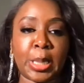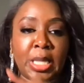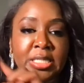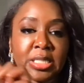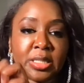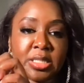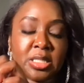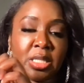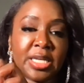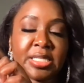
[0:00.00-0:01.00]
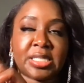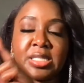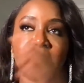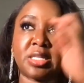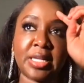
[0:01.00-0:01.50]
less less
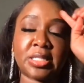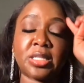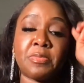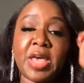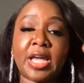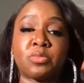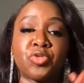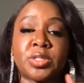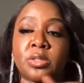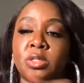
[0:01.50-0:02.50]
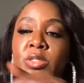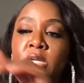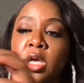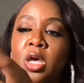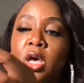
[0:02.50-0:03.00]
densely packed bristles.
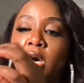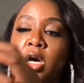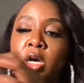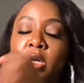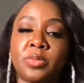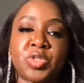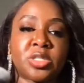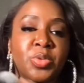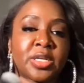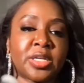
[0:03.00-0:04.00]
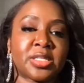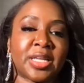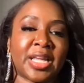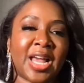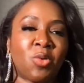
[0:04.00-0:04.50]
Um, just because
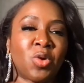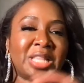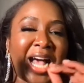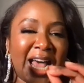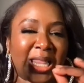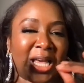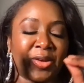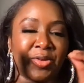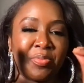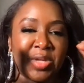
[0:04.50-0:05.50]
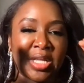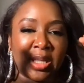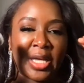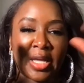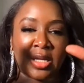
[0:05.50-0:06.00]
like I don't want the highlighter to be
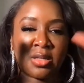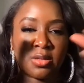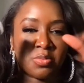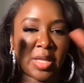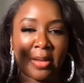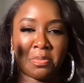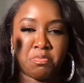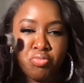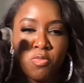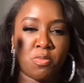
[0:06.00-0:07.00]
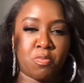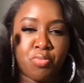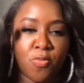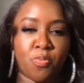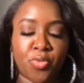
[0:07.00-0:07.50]
like like boop,
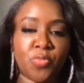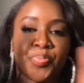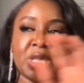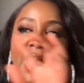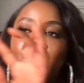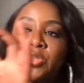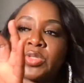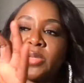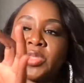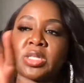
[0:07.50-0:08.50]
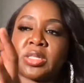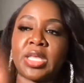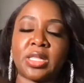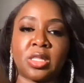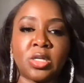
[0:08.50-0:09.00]
boop boop. I would use something
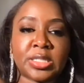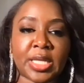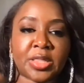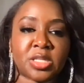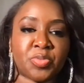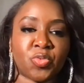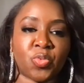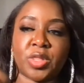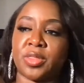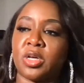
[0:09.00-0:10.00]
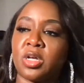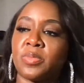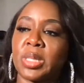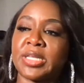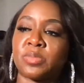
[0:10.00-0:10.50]
that looks like this but with um,
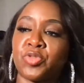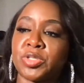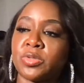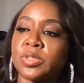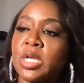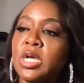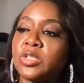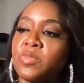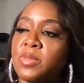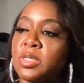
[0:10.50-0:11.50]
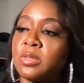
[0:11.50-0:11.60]
less bristles. So maybe